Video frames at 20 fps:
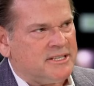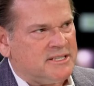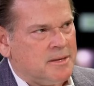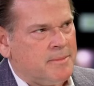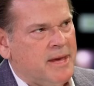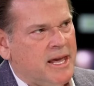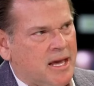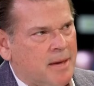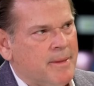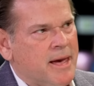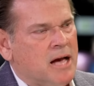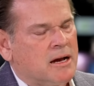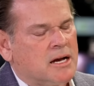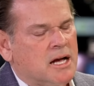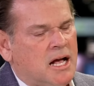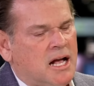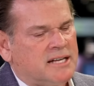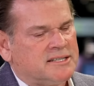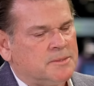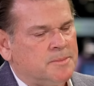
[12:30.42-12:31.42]
to make about
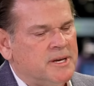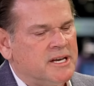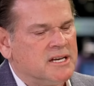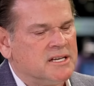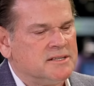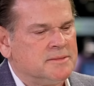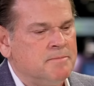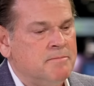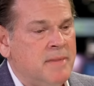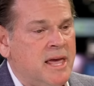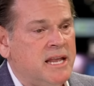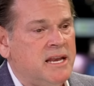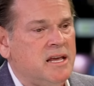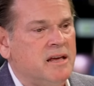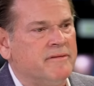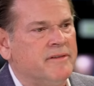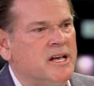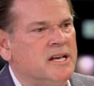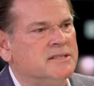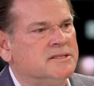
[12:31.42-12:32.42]
cost because many
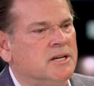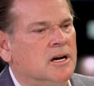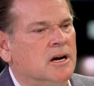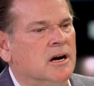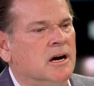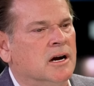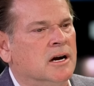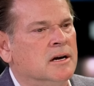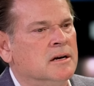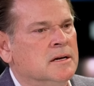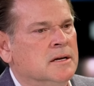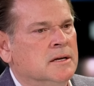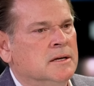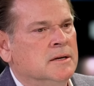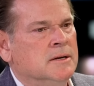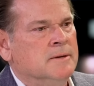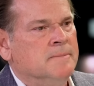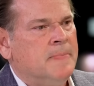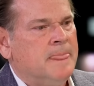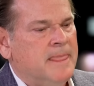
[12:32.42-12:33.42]
of us are
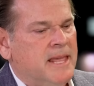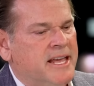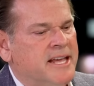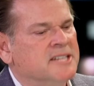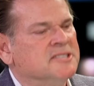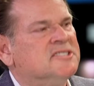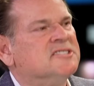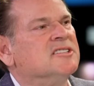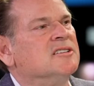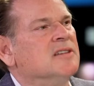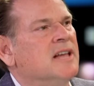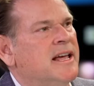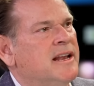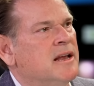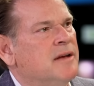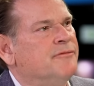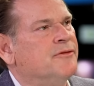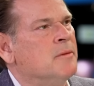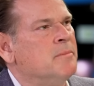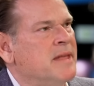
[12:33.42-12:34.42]

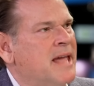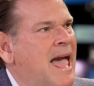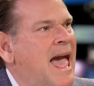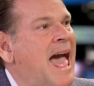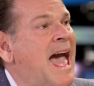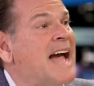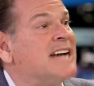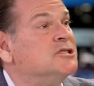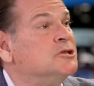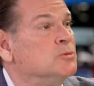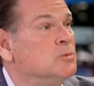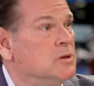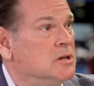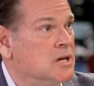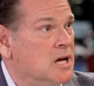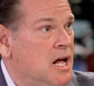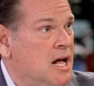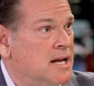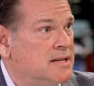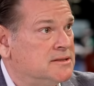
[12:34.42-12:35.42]
insulated from the actual
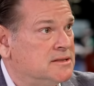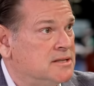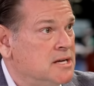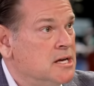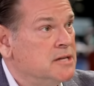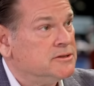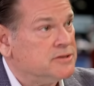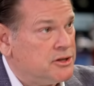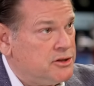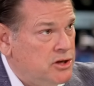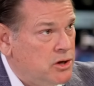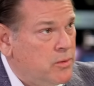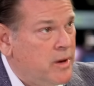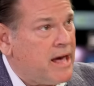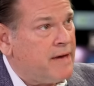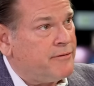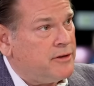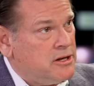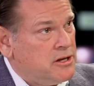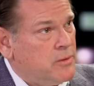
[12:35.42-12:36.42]
cost. So you
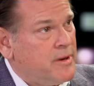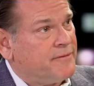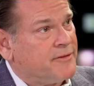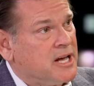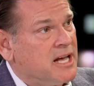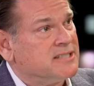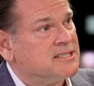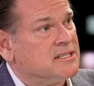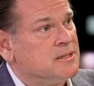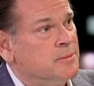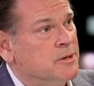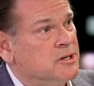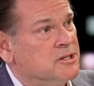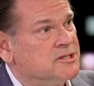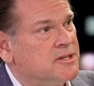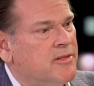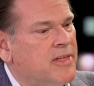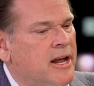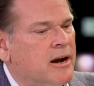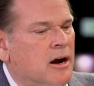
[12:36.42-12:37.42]
have, you have customers
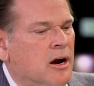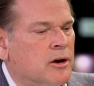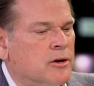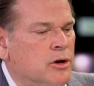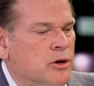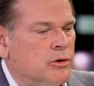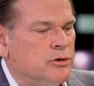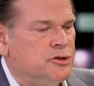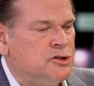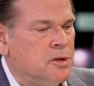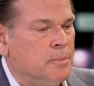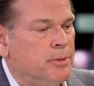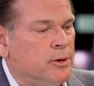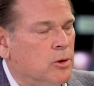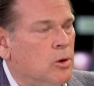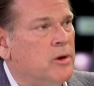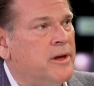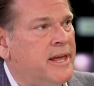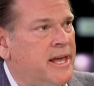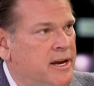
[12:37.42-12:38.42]
that are
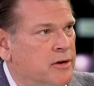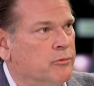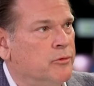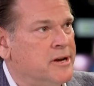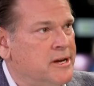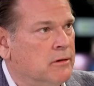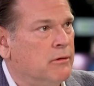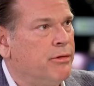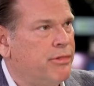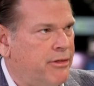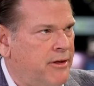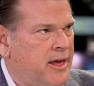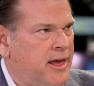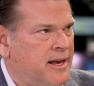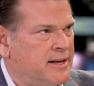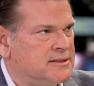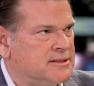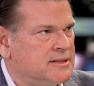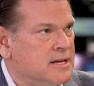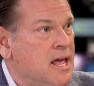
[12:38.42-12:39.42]
deploying real
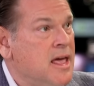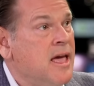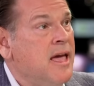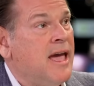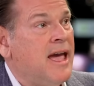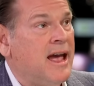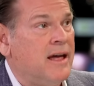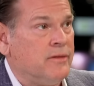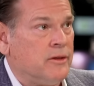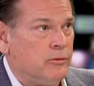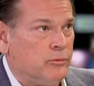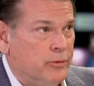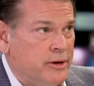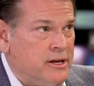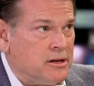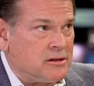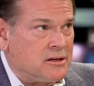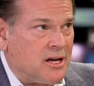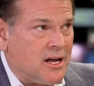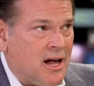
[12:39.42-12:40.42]
things. Yes. And the
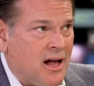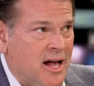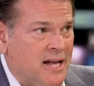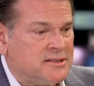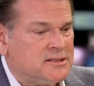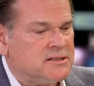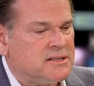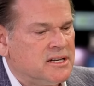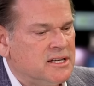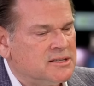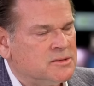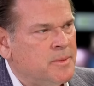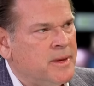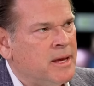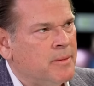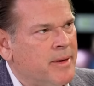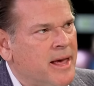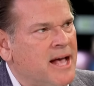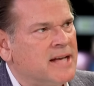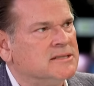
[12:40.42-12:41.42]
real cost is
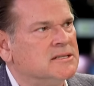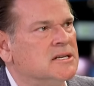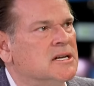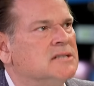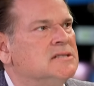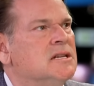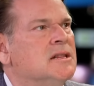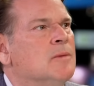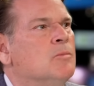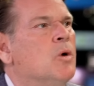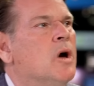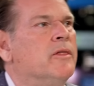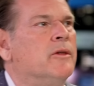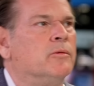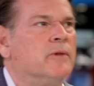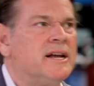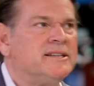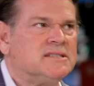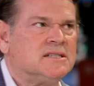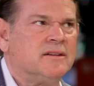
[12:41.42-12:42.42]
being passed on to them, while the
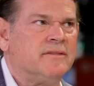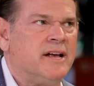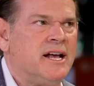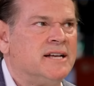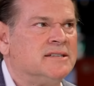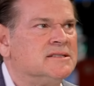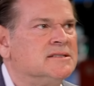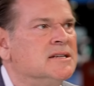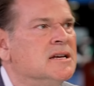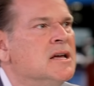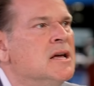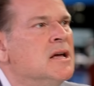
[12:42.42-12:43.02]
rest of right. us